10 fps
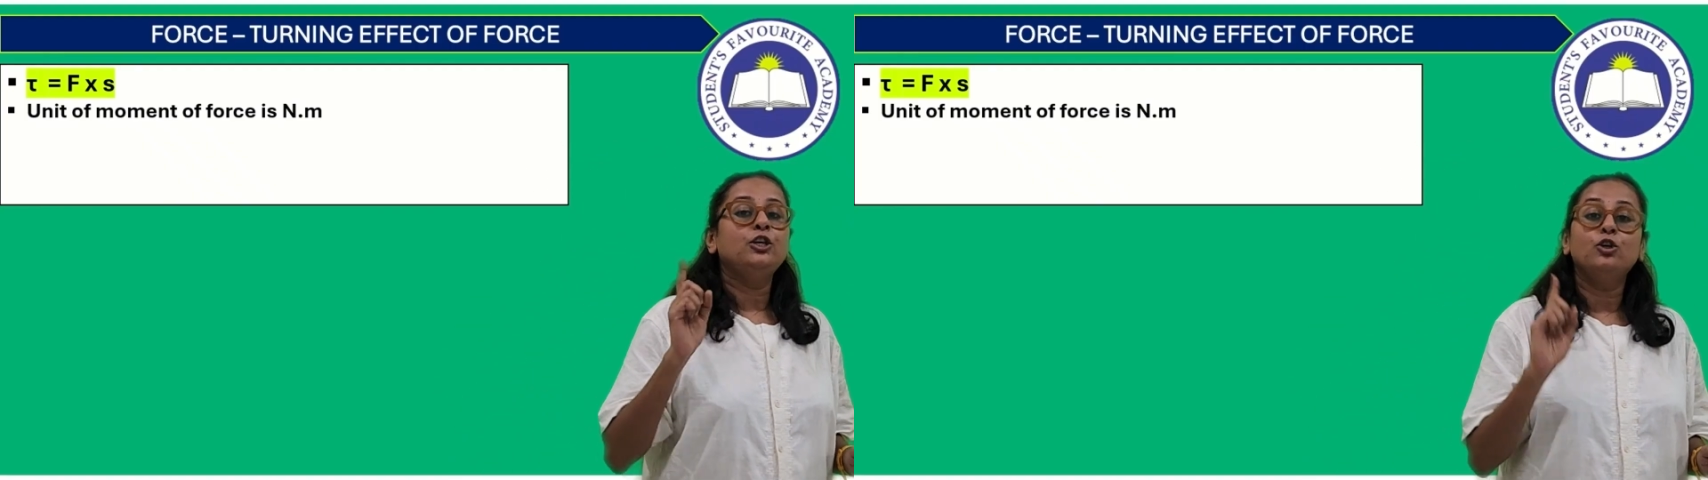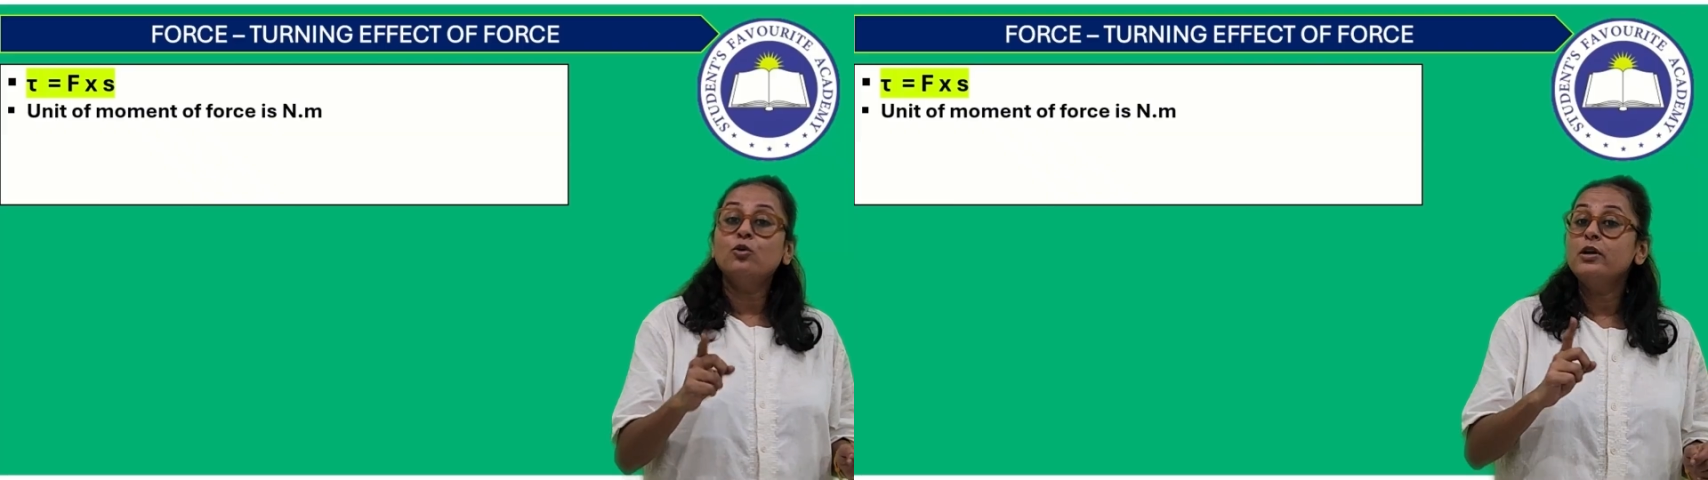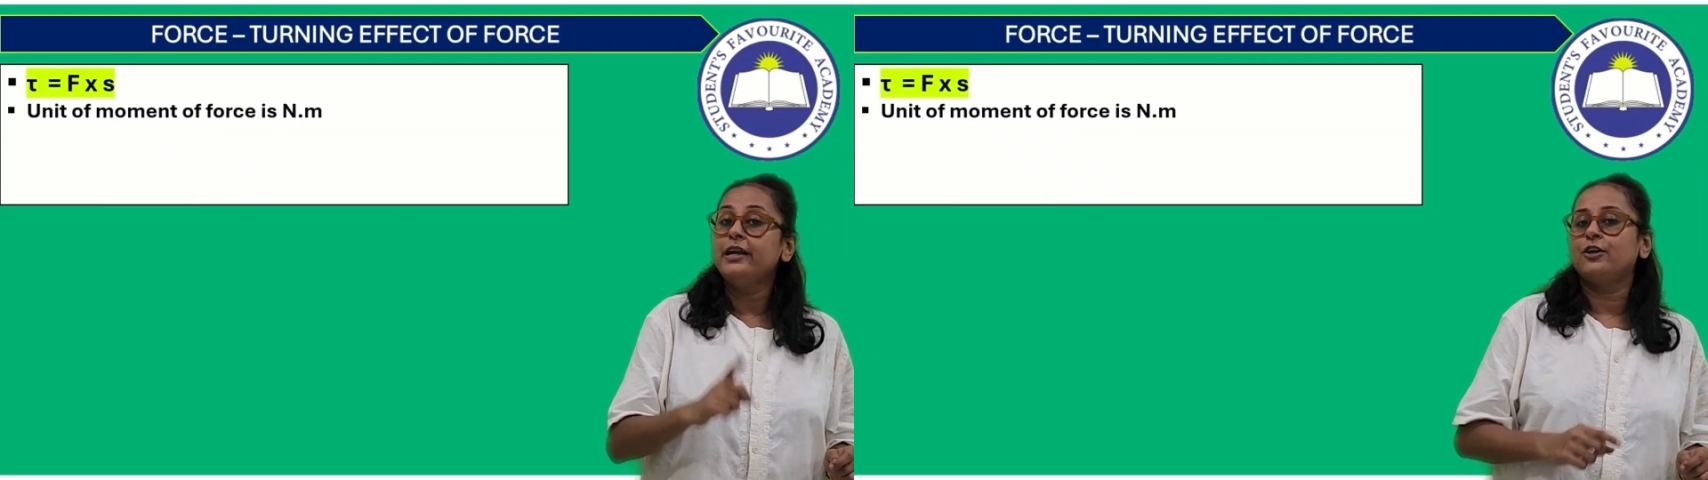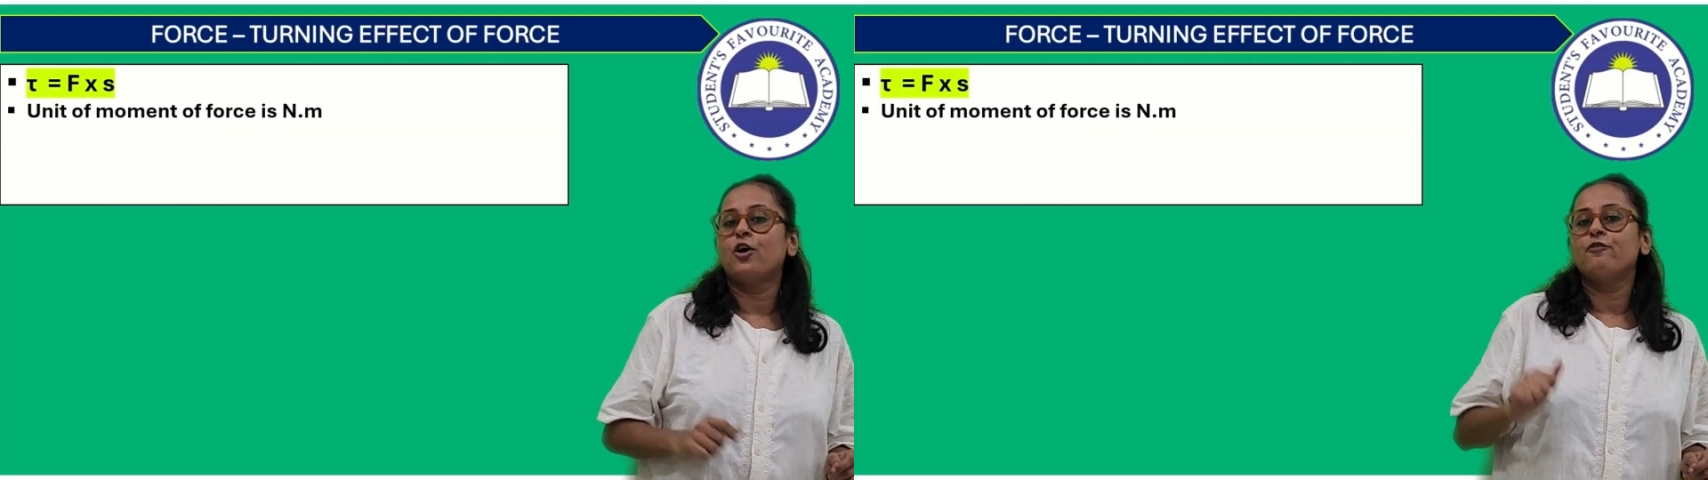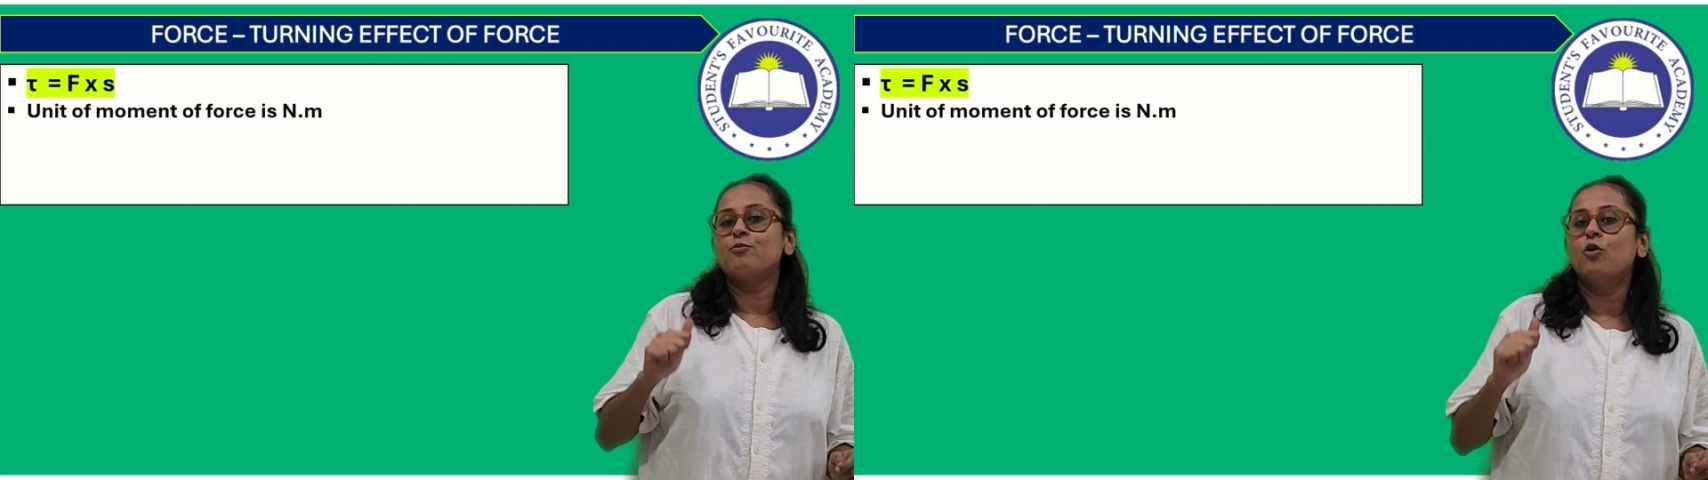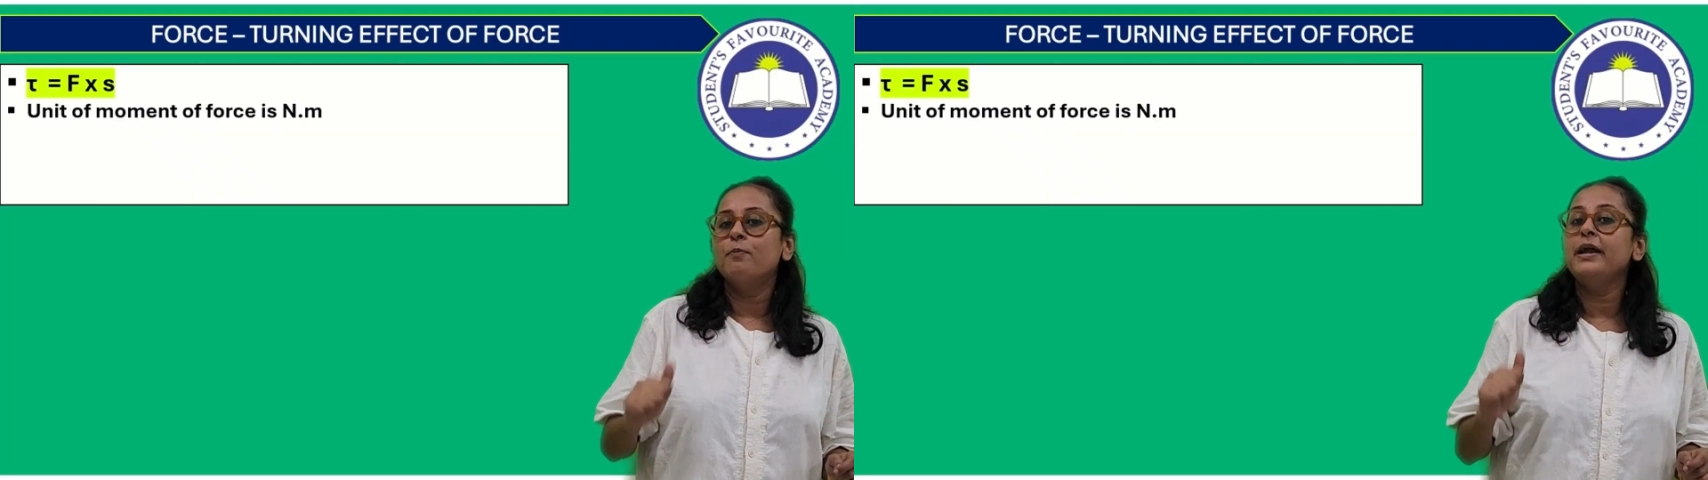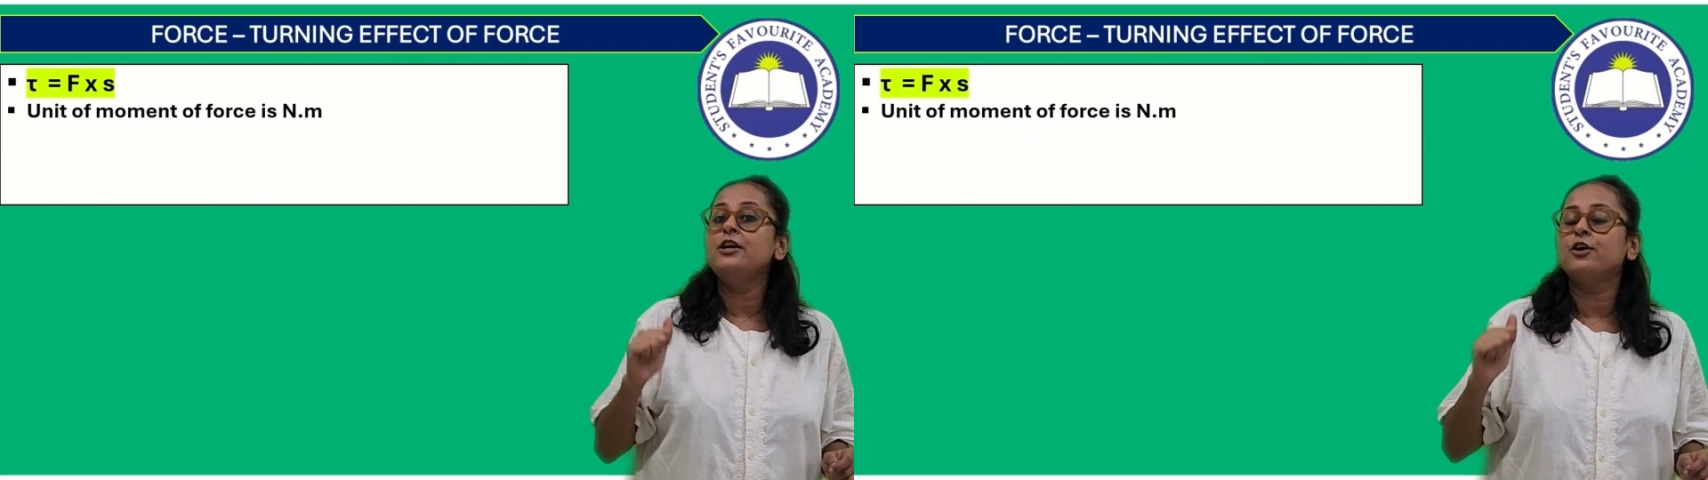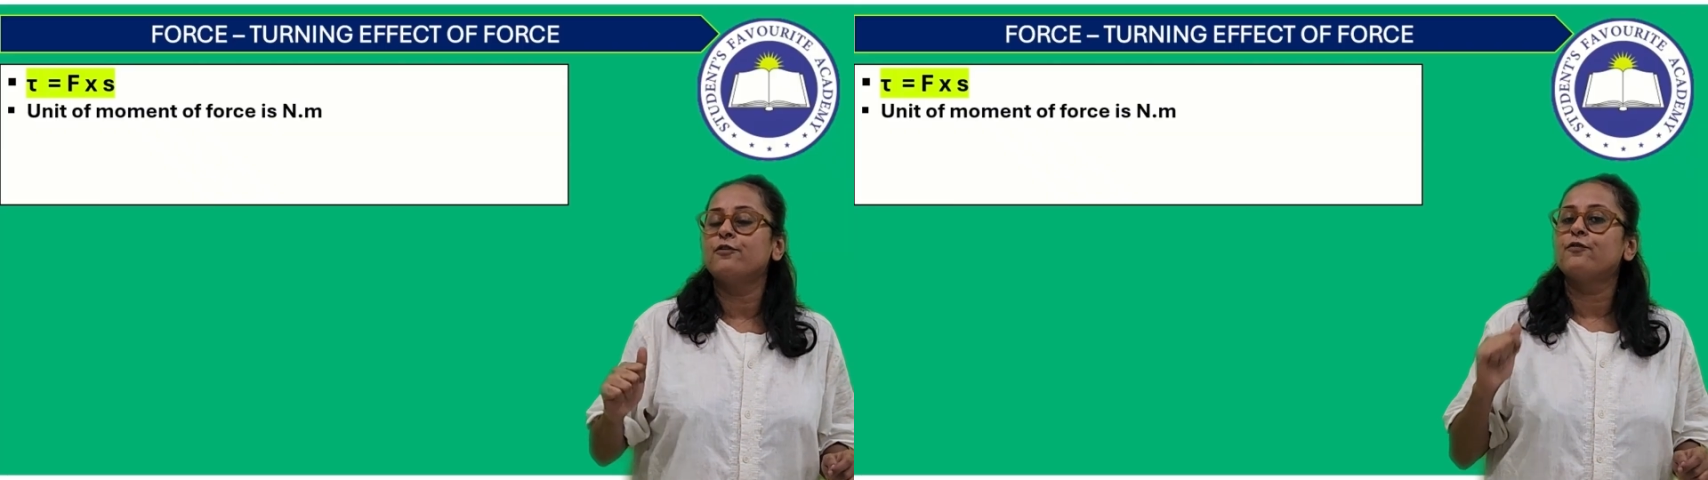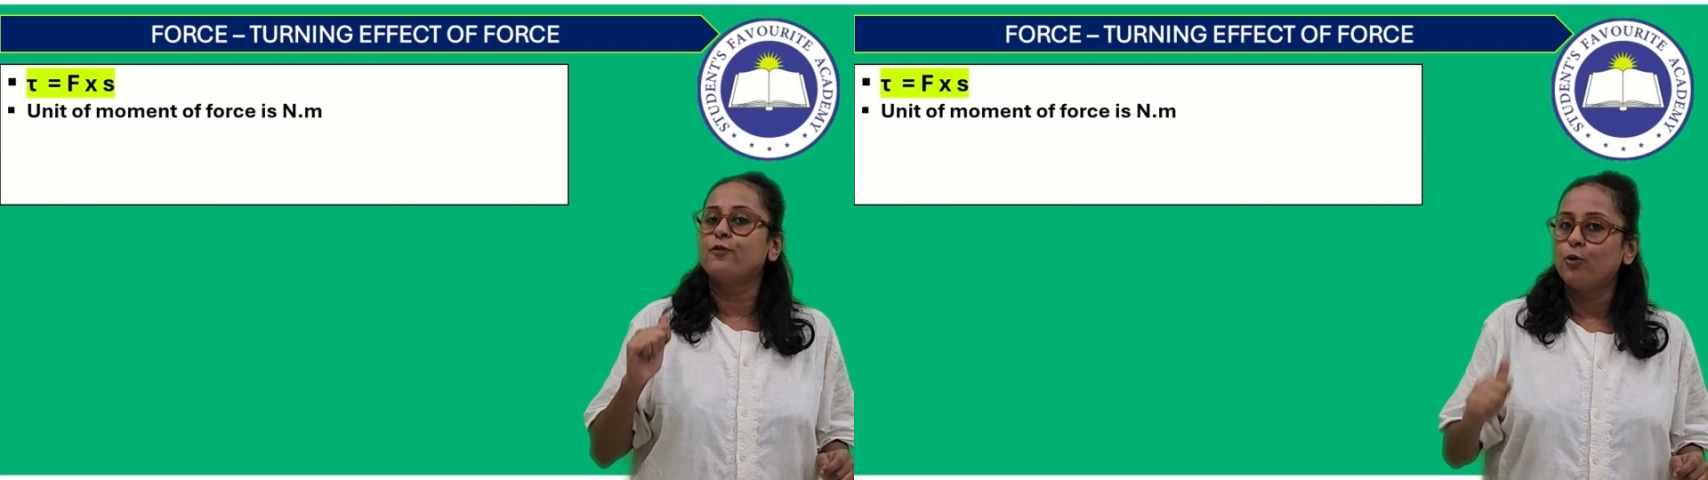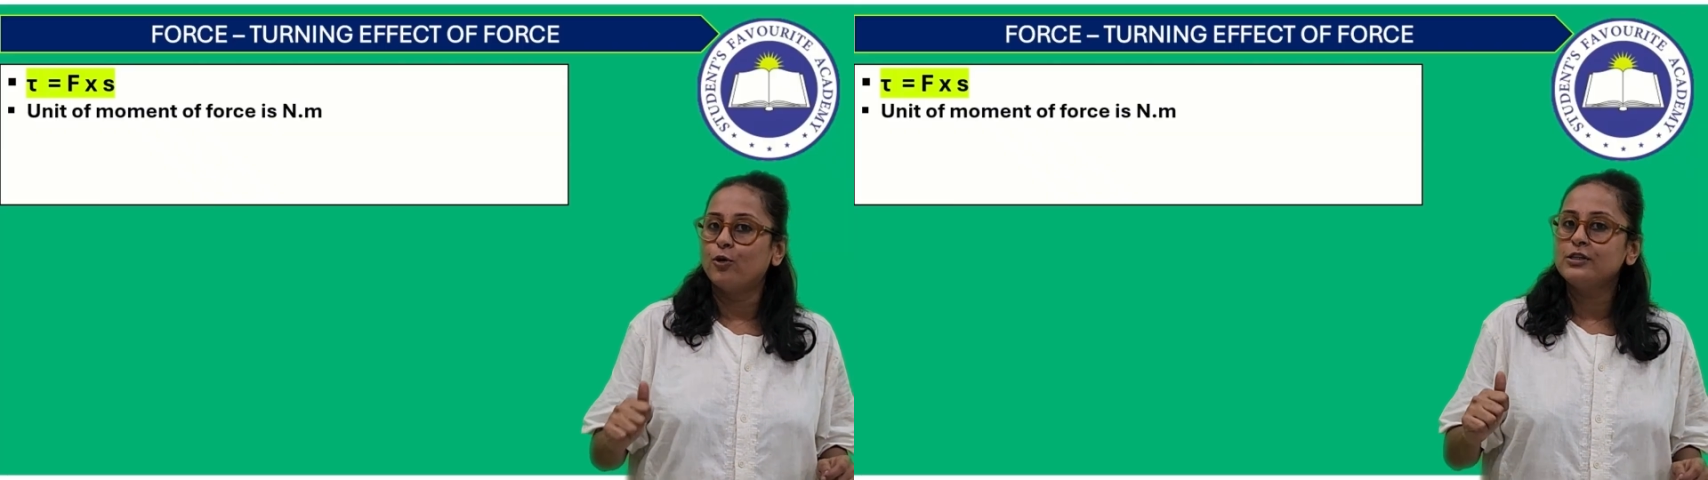unit of moment of
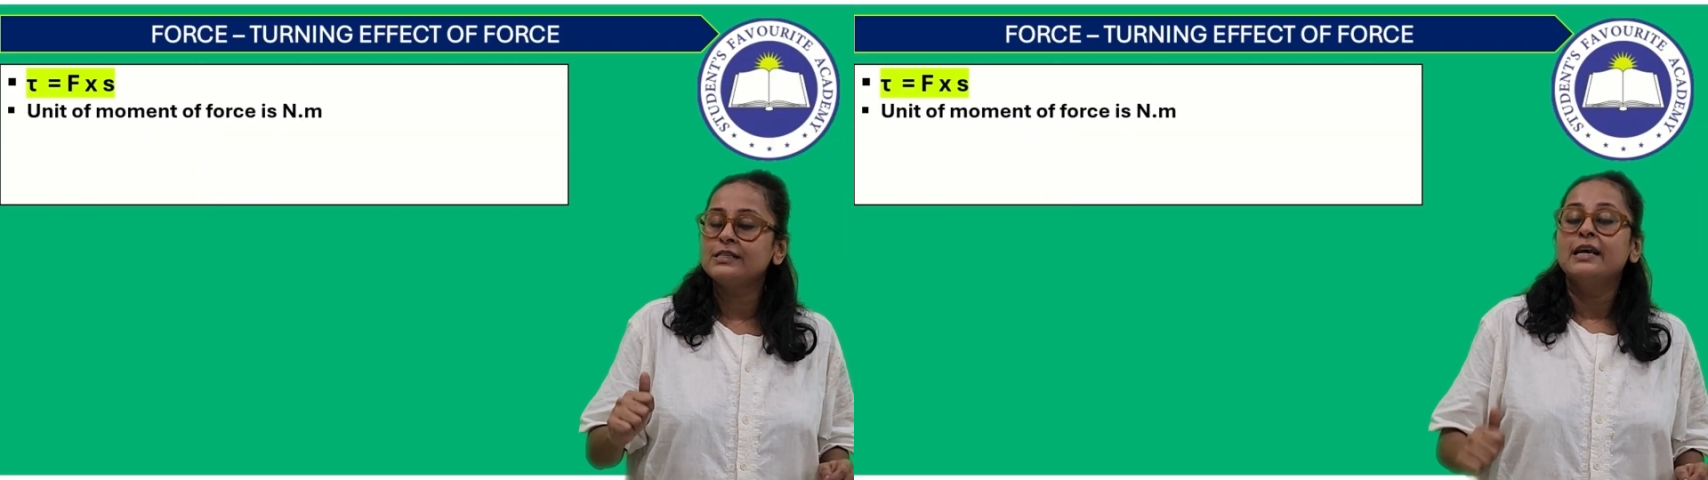force